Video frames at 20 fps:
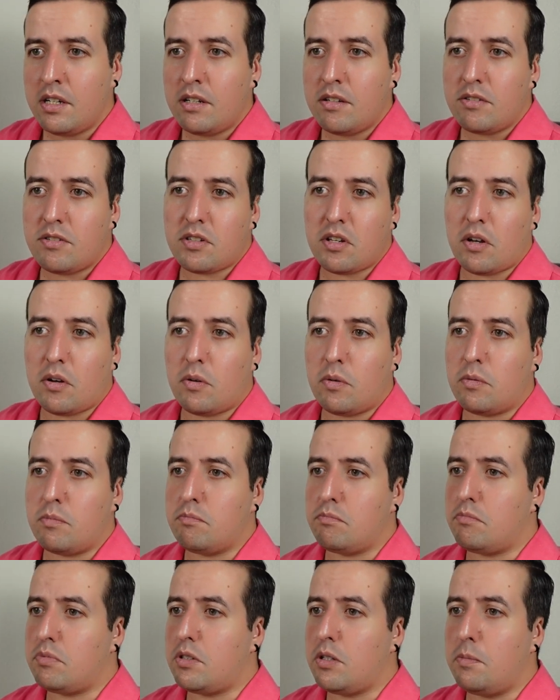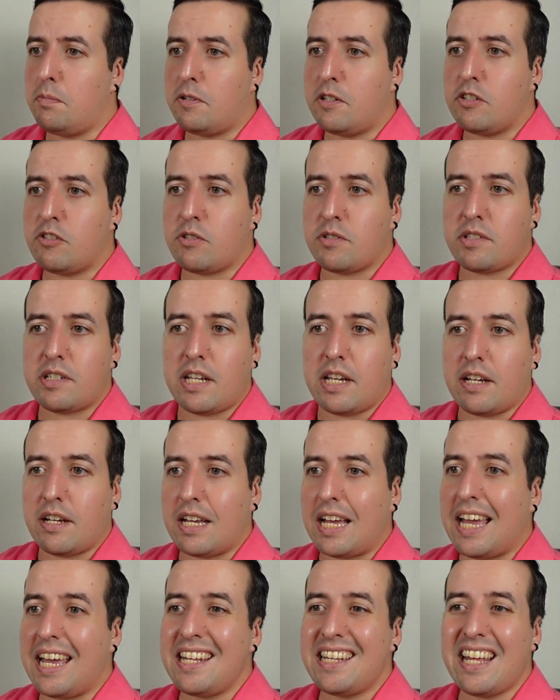So super interesting.
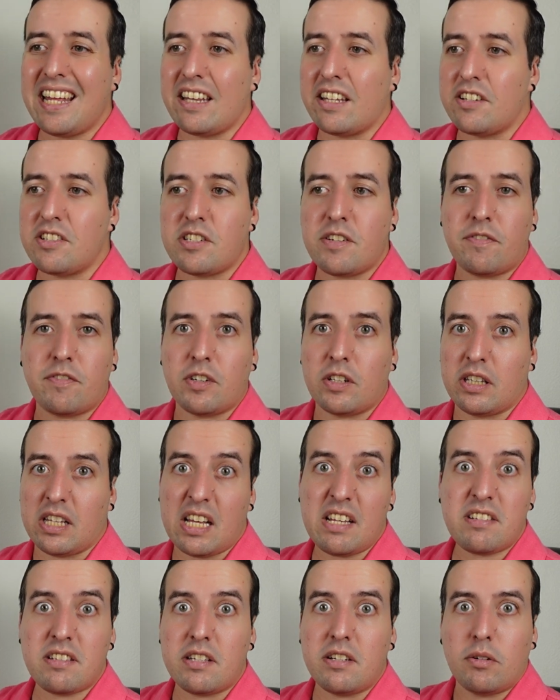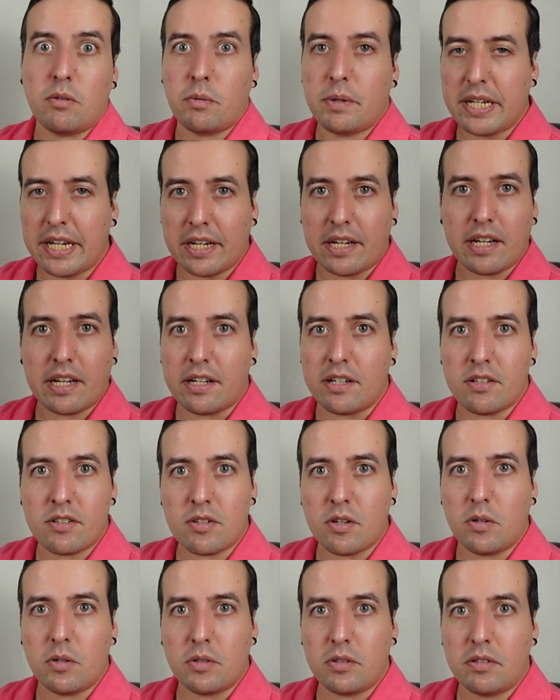I had that listed for less than a week and it
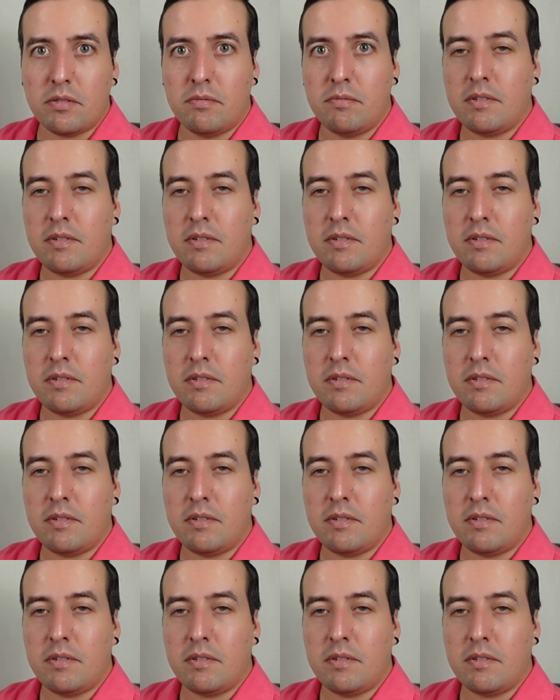sold.